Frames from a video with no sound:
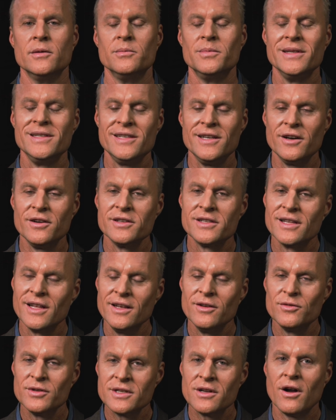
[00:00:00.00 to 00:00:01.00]
But seriously,
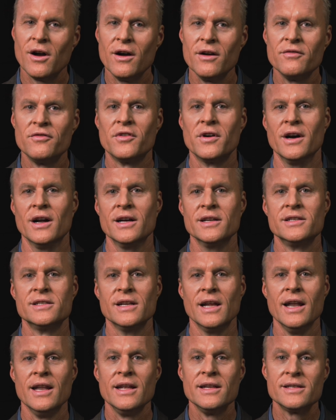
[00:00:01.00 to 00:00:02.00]
it was hard for us,
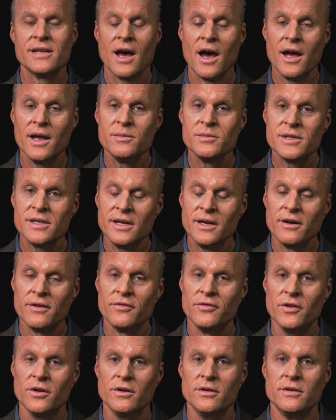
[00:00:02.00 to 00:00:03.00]
and at times
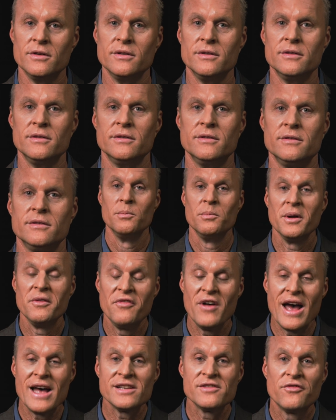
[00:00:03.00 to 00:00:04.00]
tearful. But
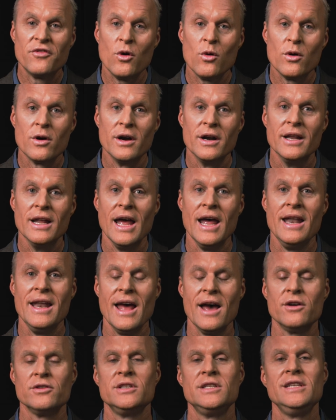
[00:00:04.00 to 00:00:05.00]
fast forward, and
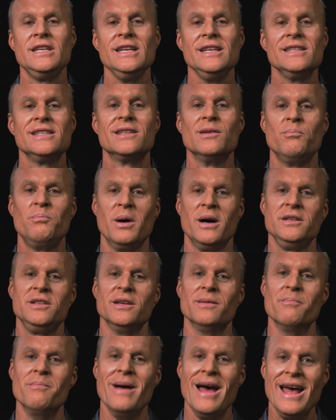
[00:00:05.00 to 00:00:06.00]
now she's the
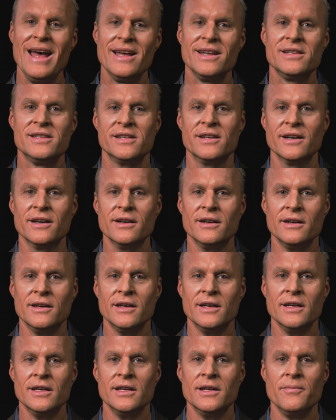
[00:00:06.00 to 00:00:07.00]
budget master.
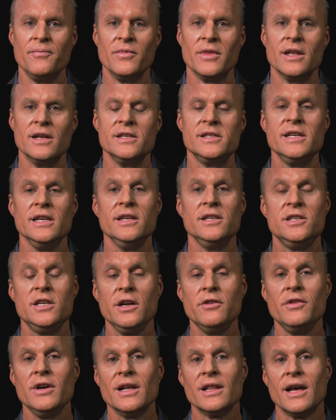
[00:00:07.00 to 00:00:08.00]
See,
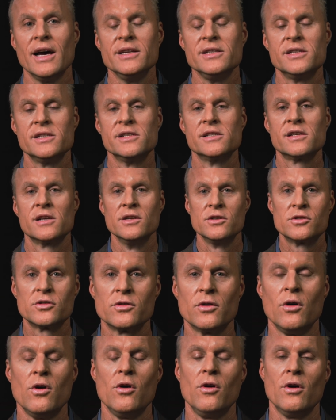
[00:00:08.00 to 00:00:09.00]
she realizes
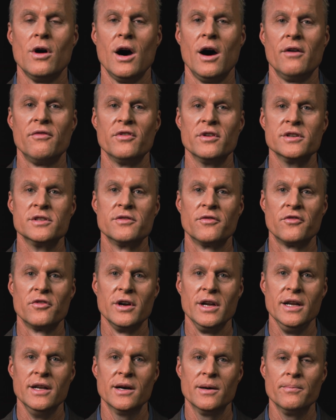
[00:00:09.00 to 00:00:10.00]
control offers
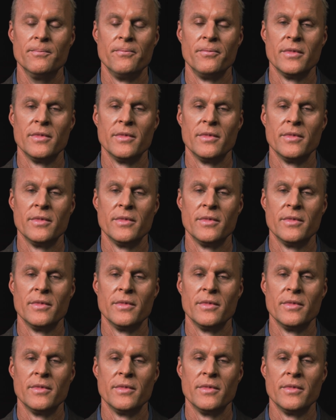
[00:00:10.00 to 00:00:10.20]
freedom.